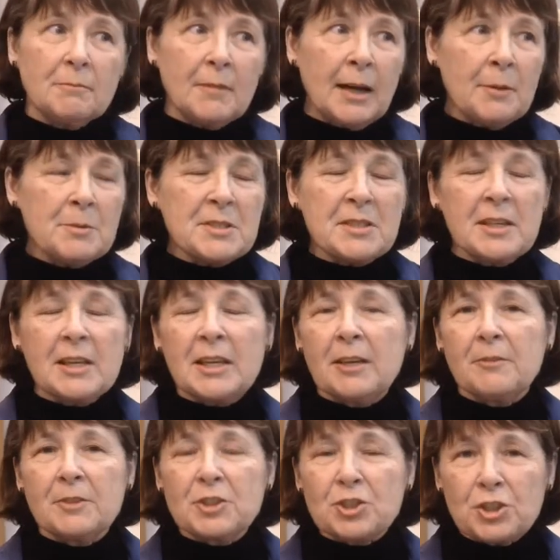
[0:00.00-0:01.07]
I was thinking of
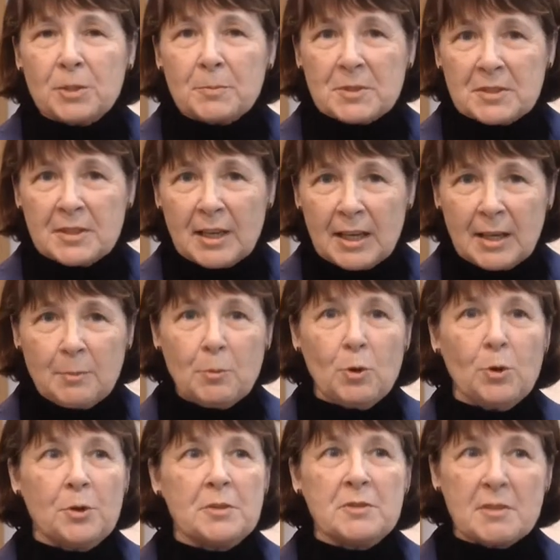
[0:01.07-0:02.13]
a ship's name
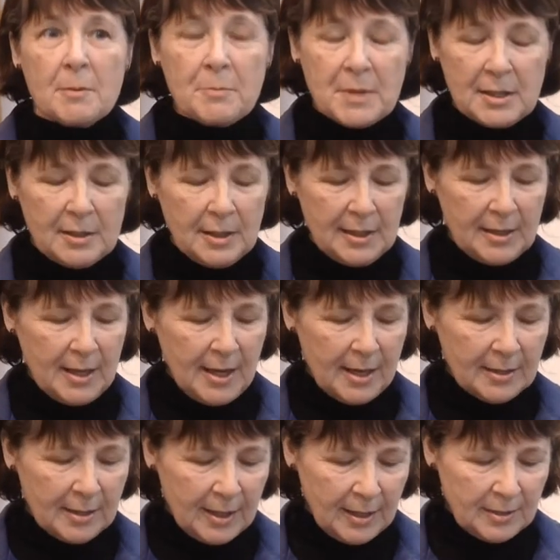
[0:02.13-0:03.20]
or something like
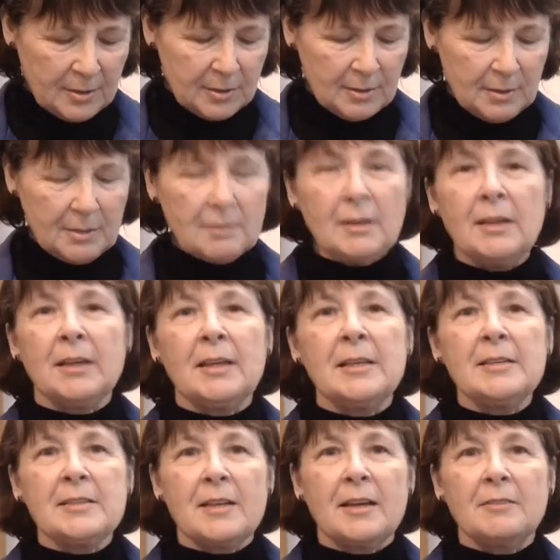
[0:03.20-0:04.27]
that, and he
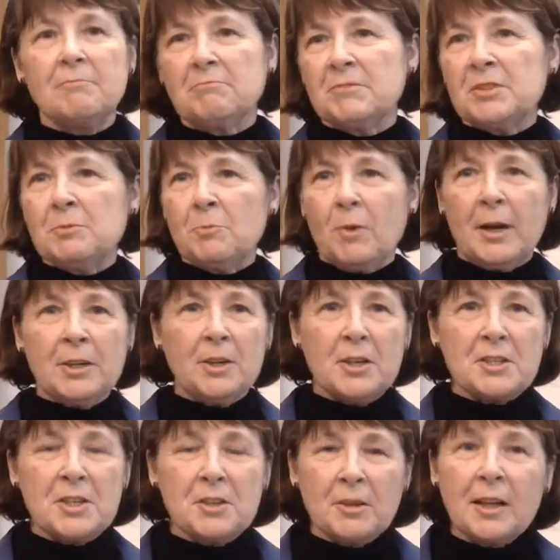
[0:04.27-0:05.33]
said, why not
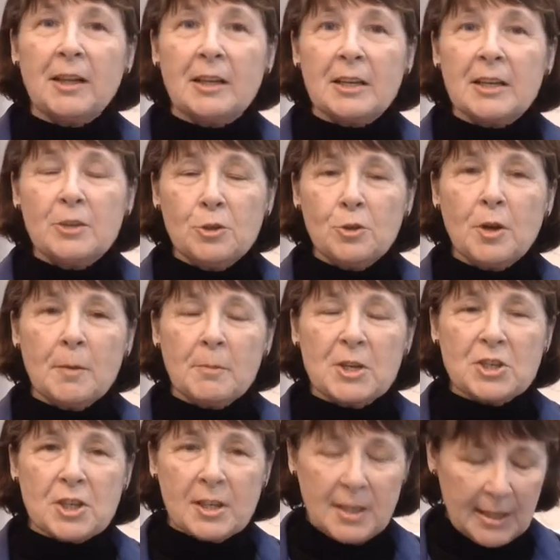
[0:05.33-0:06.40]
Dear Ella? He knew how
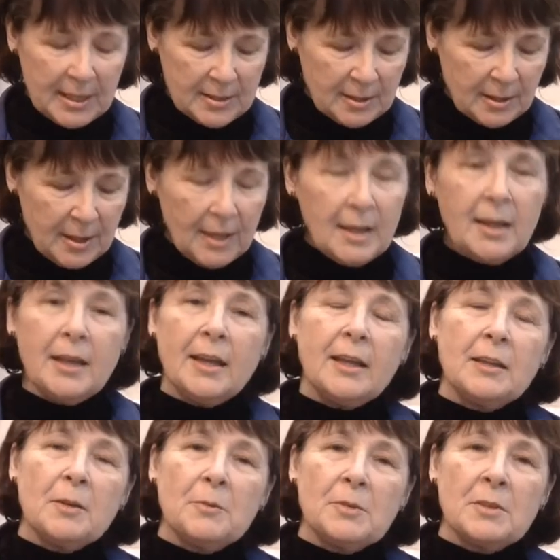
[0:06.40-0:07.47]
much I liked it. And
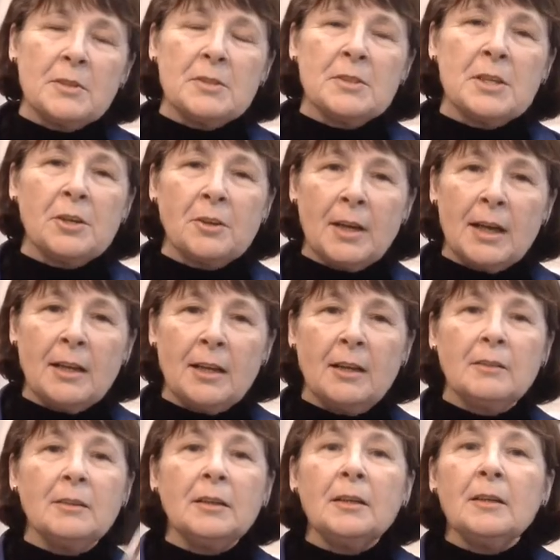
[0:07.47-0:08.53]
the Dear Ella,
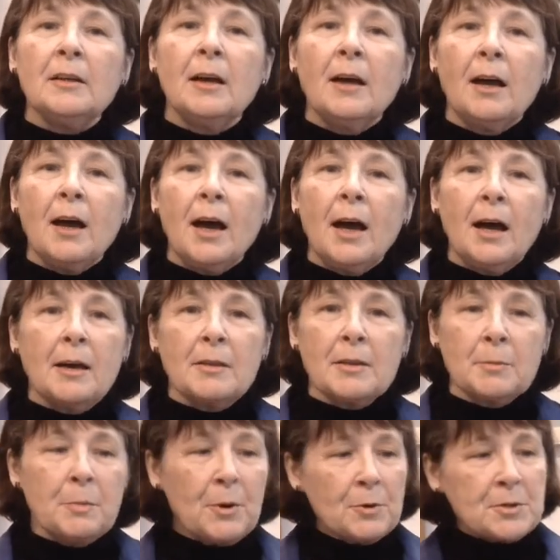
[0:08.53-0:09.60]
the
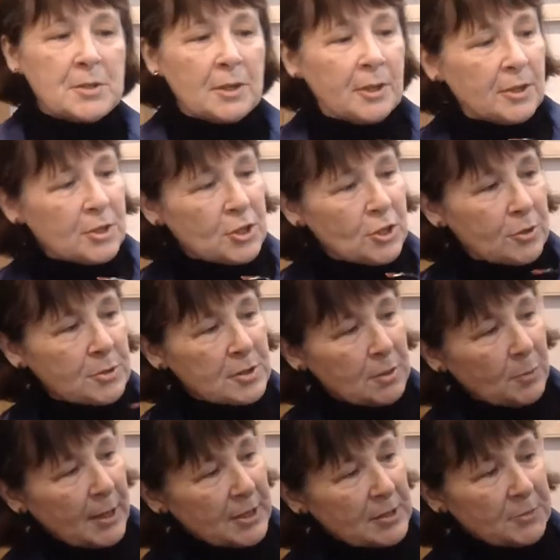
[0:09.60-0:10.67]
postcard shows the
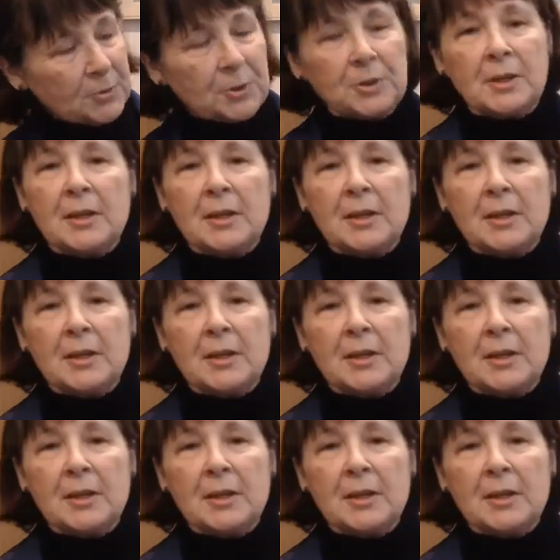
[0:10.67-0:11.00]
Wexford